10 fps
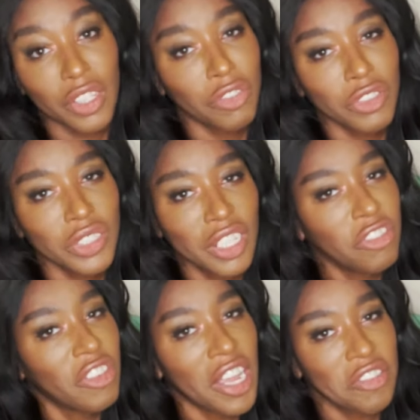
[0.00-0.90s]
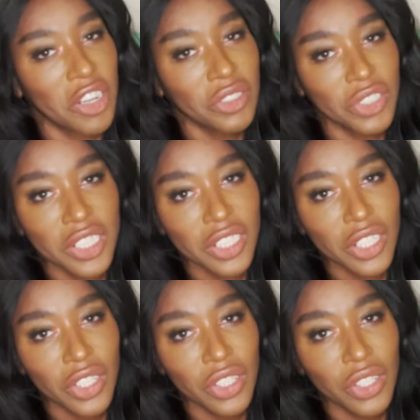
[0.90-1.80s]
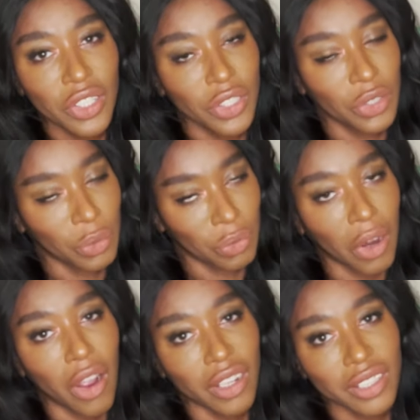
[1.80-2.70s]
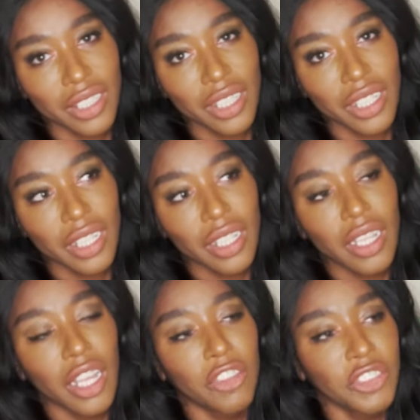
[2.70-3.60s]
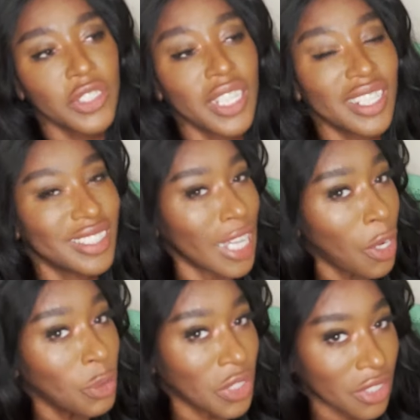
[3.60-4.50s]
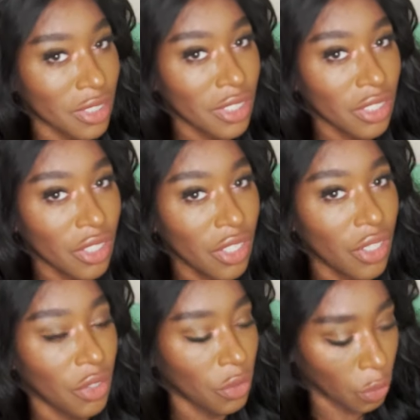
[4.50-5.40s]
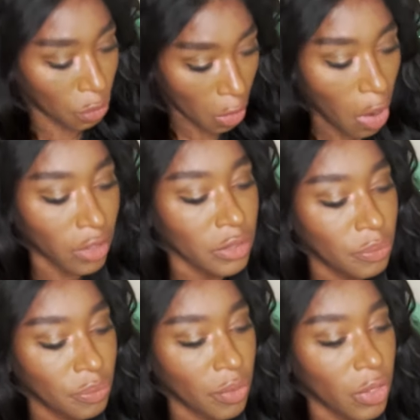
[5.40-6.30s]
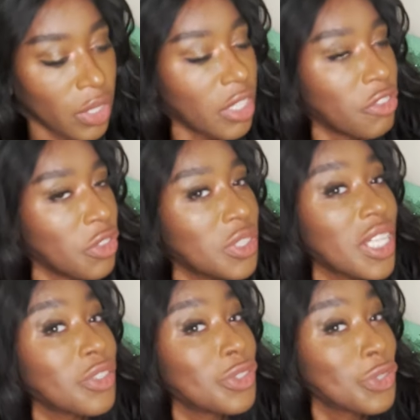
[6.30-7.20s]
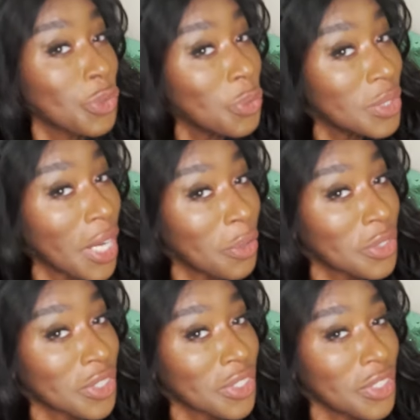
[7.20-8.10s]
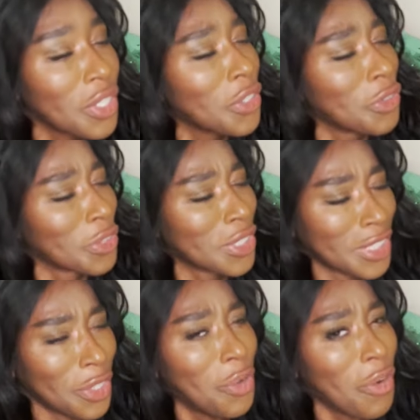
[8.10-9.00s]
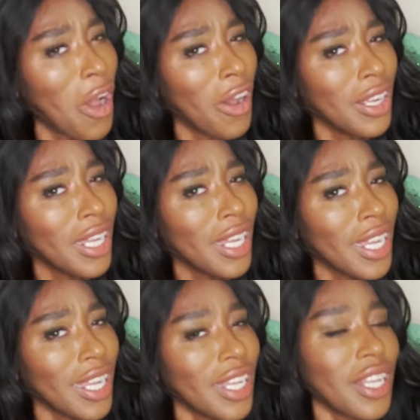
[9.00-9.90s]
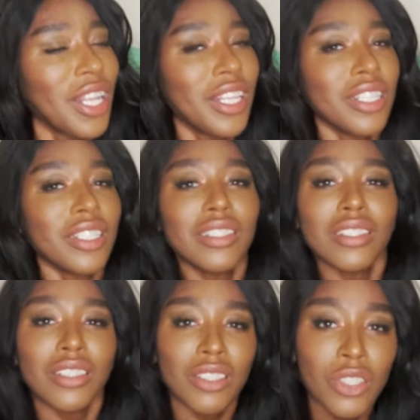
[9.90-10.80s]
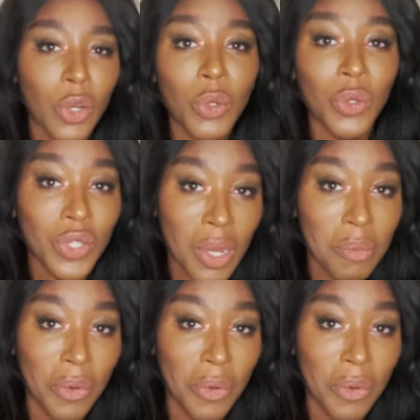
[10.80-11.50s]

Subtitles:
you said 500, you're wrong. If you said 1,000, you're wrong. If you said 2,000, you're still wrong. The total number